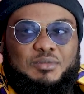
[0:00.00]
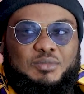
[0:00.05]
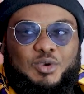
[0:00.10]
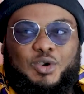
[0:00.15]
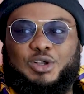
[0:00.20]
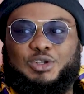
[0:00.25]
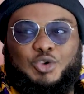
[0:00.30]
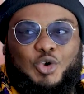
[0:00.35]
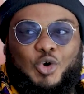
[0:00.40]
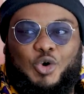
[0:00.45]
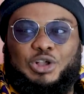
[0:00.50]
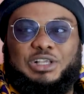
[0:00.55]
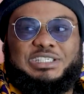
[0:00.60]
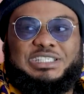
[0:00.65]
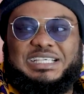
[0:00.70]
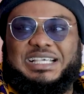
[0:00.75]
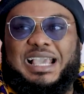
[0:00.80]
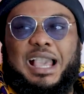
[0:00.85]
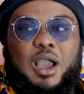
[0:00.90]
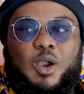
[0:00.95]
Because
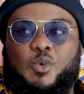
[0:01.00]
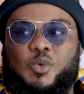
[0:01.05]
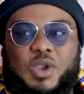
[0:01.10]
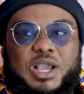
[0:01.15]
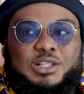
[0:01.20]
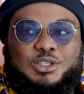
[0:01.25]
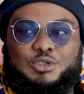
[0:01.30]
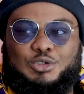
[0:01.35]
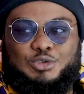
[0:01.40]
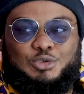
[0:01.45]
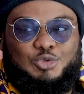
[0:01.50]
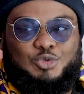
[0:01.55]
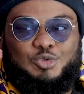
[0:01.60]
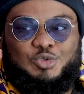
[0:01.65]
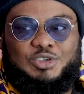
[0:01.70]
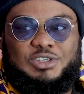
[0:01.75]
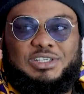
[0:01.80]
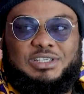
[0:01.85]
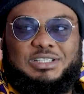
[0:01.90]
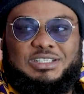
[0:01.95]
she can't wait to
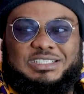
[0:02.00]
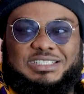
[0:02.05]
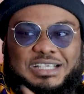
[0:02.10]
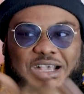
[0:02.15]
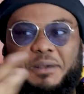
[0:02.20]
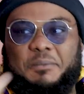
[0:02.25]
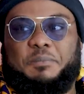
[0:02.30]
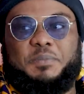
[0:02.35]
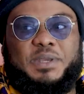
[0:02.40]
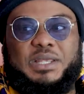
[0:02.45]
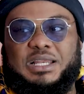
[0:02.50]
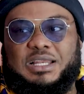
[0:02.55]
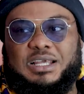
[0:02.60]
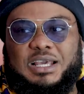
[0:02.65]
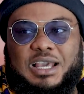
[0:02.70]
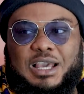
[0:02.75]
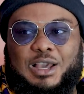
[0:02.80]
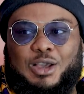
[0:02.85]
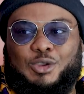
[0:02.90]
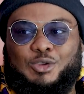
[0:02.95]
jump in
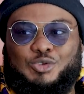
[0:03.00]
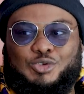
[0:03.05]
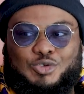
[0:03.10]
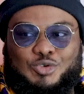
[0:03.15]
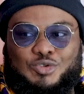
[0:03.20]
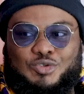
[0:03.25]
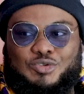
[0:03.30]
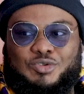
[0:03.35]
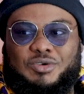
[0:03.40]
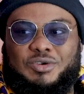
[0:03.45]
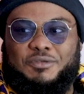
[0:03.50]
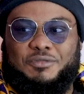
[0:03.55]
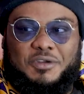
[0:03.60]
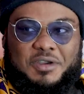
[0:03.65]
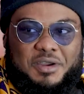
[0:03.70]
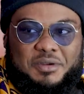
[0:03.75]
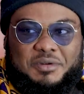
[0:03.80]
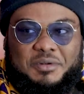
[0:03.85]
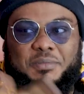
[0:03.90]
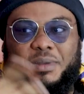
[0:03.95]
for
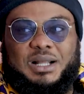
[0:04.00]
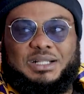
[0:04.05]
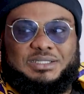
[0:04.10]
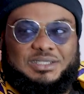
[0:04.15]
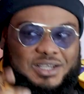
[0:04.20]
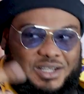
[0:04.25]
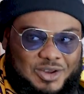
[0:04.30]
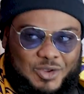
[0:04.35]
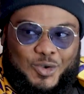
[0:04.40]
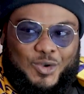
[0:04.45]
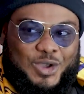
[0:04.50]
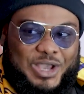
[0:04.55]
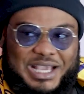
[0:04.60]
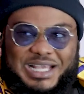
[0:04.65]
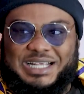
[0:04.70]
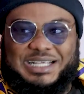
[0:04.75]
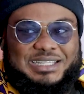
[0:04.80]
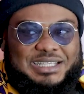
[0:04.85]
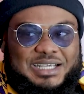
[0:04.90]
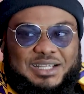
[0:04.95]
a rebuttal or
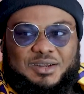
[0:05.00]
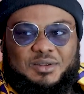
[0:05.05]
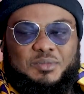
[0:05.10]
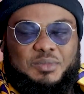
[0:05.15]
anything. Yeah.